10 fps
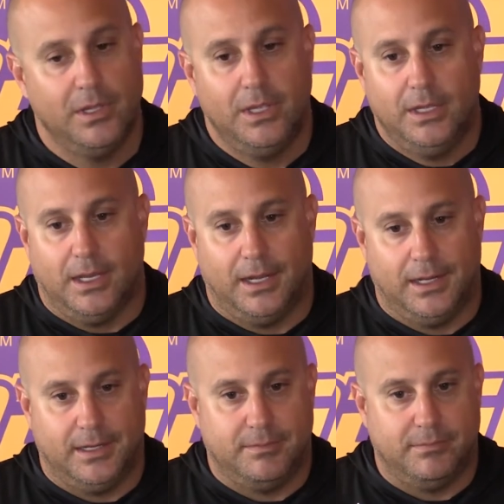
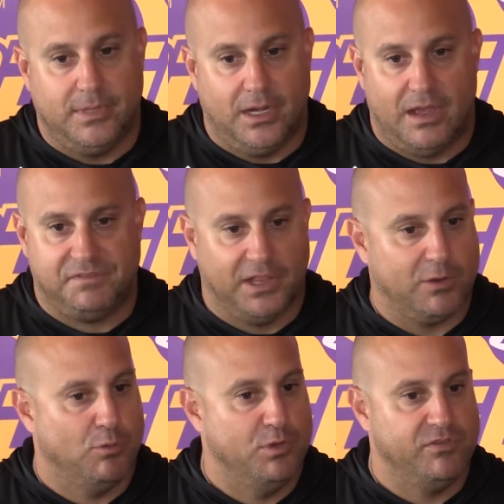I feel
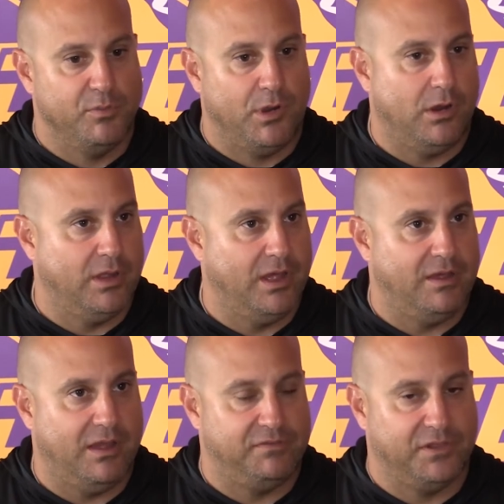like we'll move the ball.
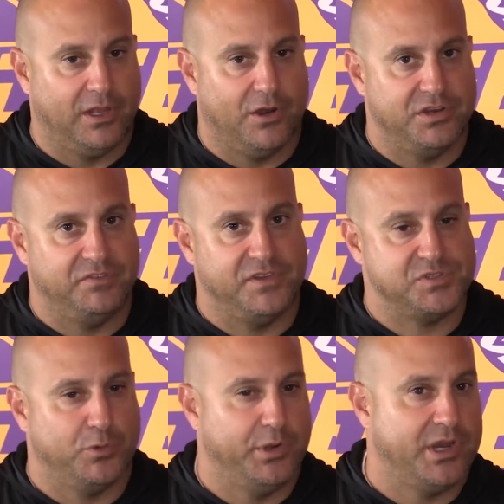I feel like our
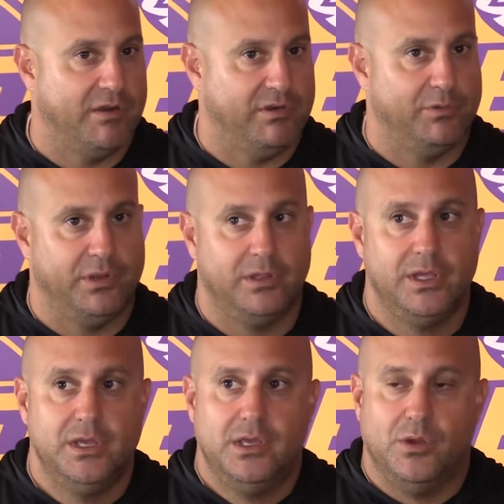defense will recover.
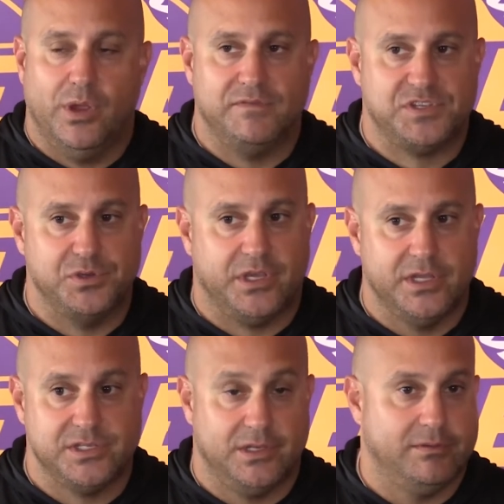We have 2
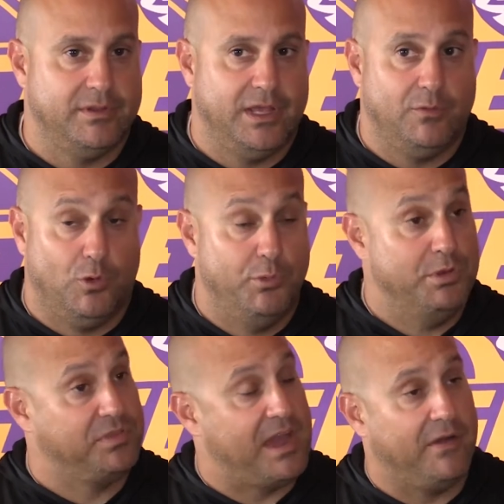kids that will
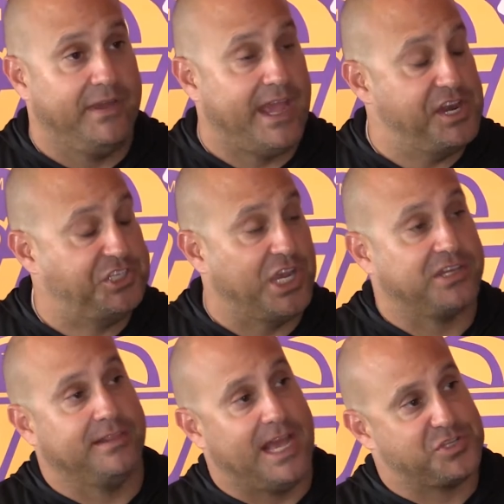be without. They got
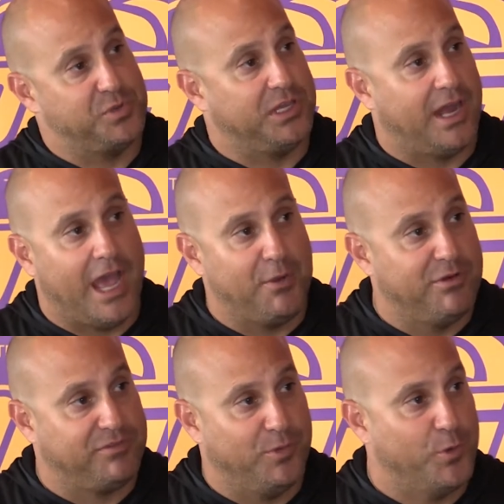ejected last week in
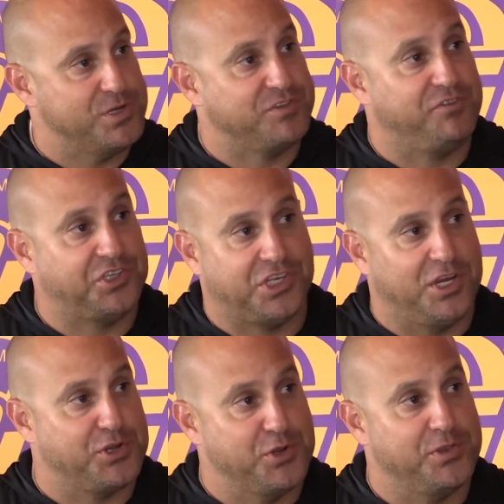Iowa from the worst
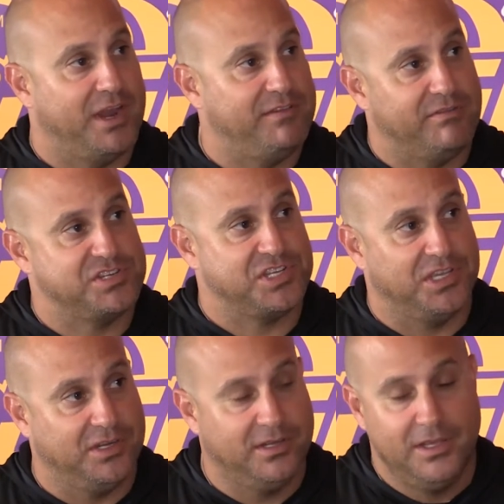officiating crew that I've ever
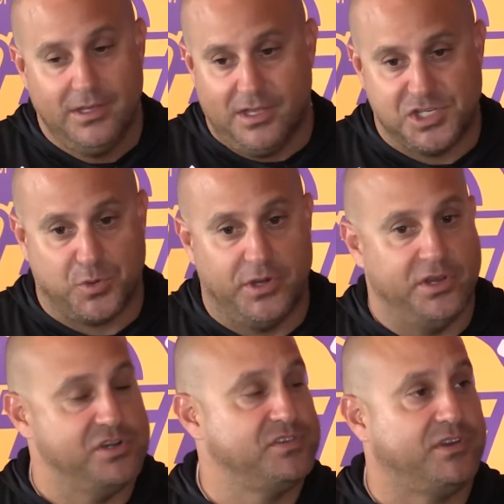seen in 20
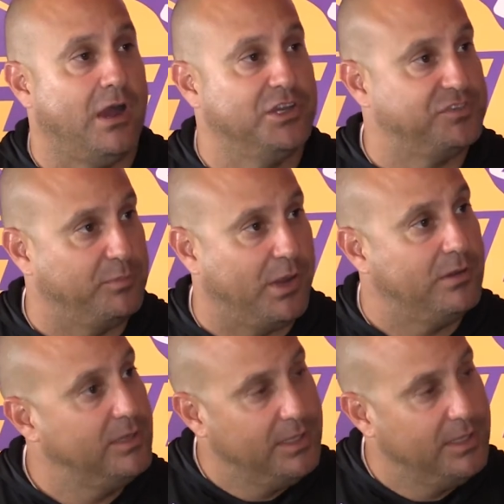years of college football.